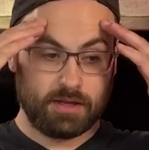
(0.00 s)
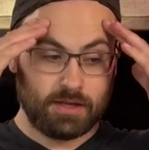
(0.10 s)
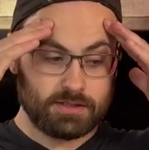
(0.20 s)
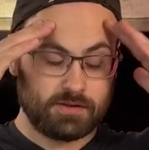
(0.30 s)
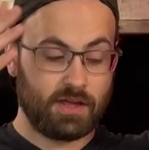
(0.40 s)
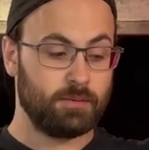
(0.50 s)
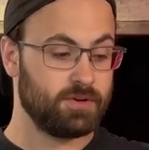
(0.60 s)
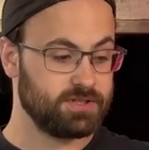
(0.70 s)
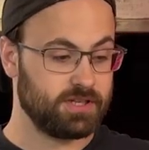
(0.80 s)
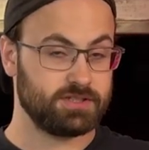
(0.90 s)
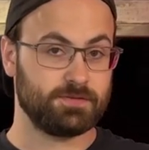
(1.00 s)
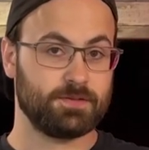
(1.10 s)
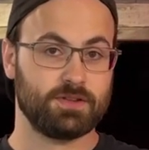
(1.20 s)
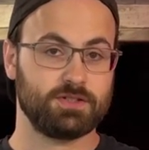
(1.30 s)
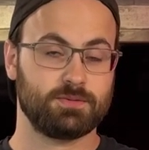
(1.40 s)
so that about does it
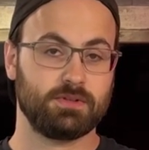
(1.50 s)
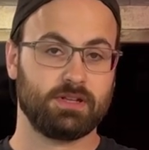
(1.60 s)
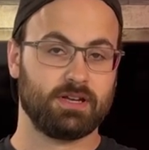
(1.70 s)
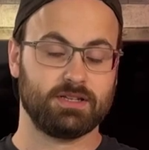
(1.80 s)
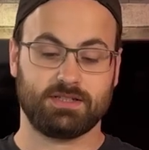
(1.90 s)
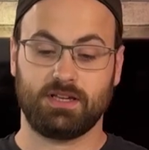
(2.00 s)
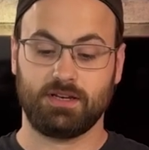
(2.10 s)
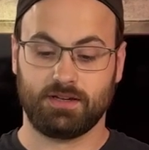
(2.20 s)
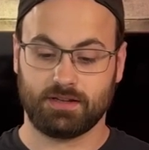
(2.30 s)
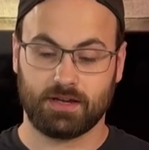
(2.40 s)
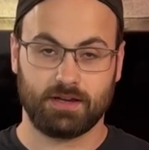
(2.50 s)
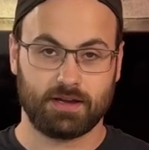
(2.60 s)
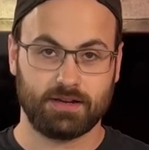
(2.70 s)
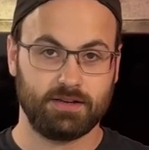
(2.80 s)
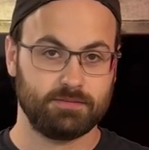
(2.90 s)
for this one. Like I said, uh,
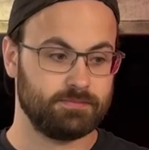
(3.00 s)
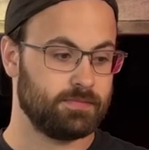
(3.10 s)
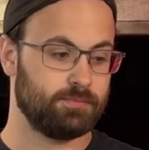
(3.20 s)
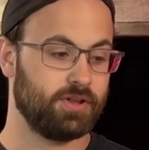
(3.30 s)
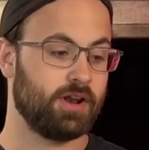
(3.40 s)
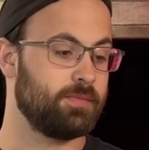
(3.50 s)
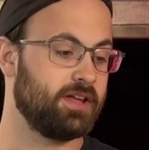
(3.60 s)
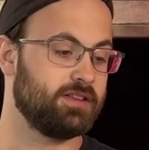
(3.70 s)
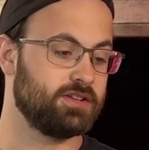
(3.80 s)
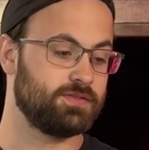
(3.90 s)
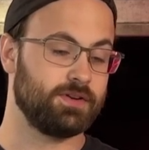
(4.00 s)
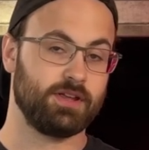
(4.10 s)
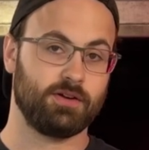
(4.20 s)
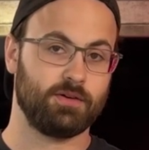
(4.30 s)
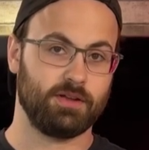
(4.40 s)
I didn't plan on making this
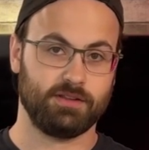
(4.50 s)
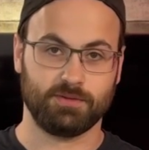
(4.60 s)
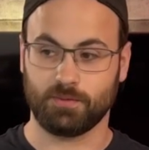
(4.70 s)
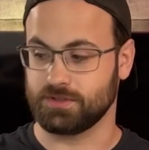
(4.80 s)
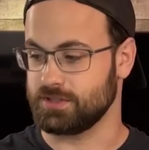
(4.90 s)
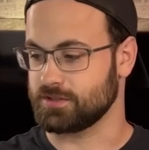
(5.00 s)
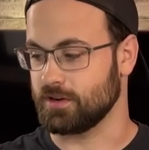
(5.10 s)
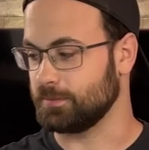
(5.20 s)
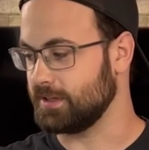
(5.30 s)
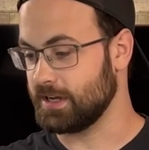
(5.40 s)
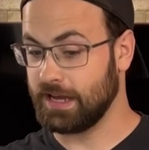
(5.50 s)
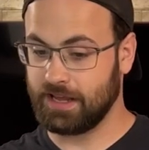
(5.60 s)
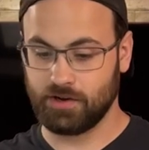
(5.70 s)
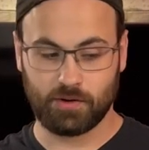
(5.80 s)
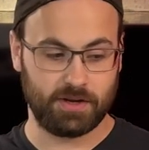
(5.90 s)
video. It wasn't scripted. I
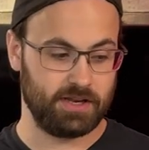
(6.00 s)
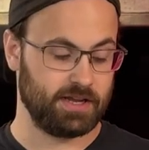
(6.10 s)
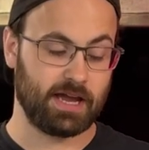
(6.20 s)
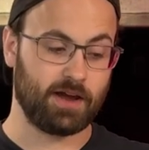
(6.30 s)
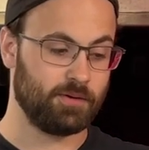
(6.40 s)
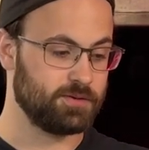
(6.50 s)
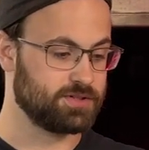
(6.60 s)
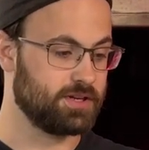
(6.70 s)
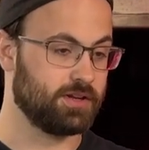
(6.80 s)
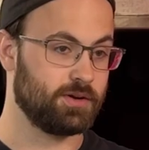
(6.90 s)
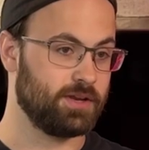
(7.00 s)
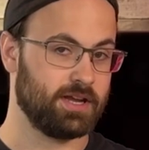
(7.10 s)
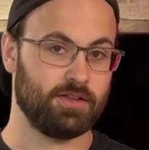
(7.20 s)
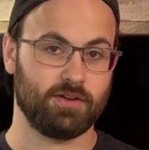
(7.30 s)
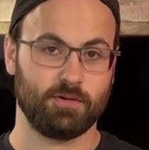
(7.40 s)
had no idea how it was gonna go
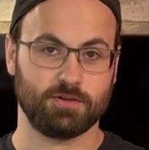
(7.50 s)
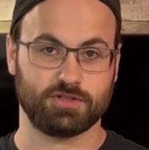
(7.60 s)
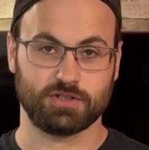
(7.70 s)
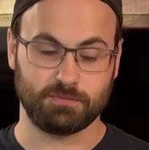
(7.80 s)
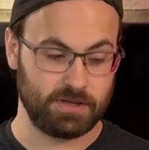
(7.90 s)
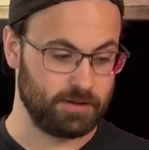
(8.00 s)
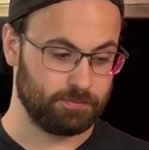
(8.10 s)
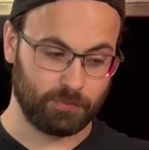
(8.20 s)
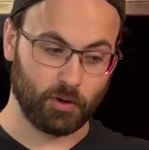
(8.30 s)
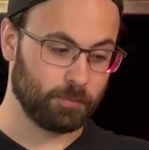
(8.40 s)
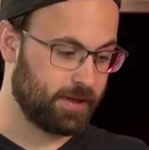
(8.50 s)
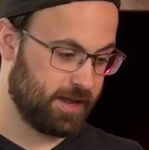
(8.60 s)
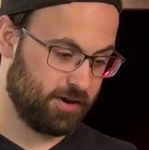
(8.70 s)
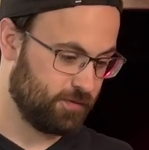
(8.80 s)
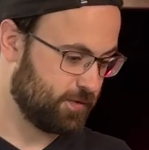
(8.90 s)
together. It was just me pulling my
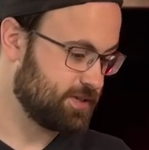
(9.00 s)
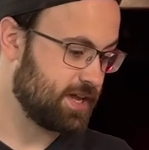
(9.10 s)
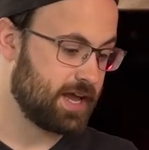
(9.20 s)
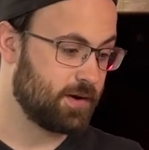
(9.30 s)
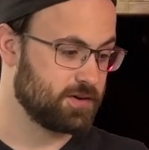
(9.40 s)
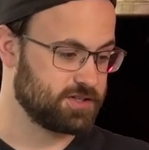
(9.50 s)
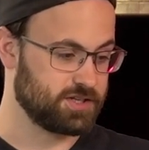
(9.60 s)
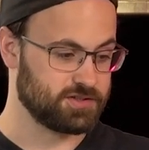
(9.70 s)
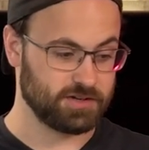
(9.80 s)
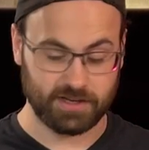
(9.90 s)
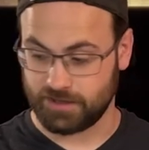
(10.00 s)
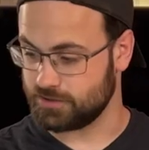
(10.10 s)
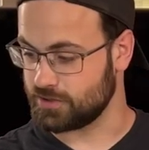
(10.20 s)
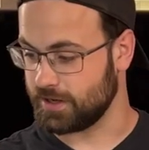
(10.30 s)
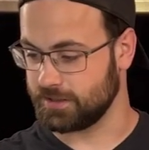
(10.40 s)
hair out for 10 hours yesterday and
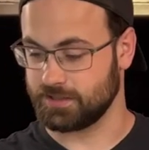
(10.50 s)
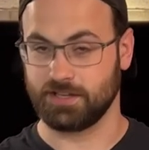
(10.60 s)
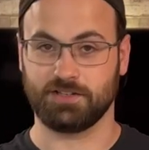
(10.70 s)
trying to